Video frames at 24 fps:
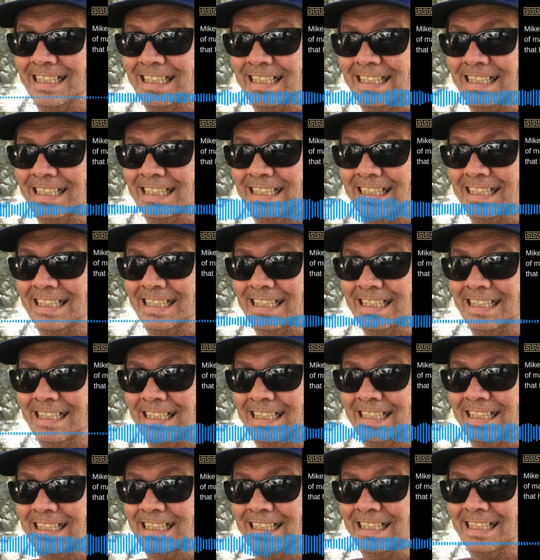What a lucky
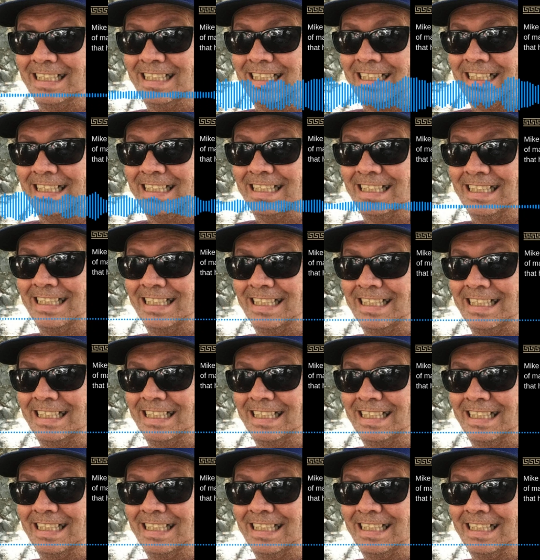dog, man.
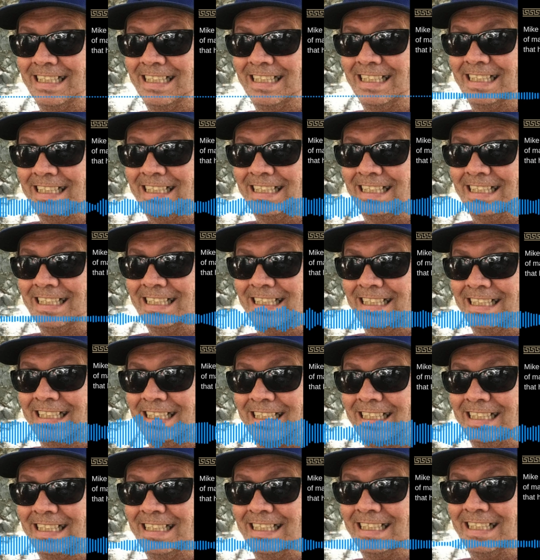He has a
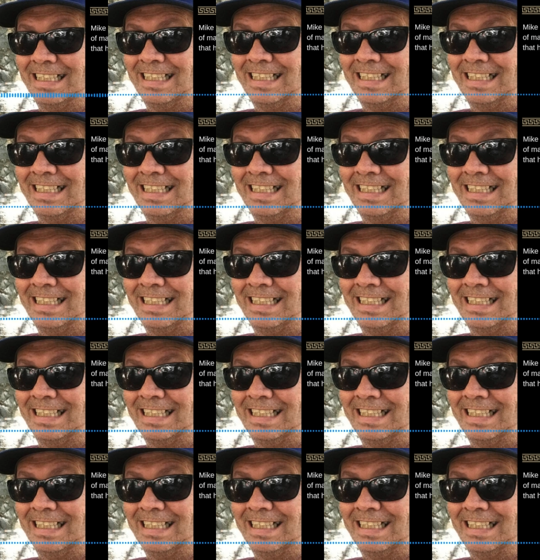nice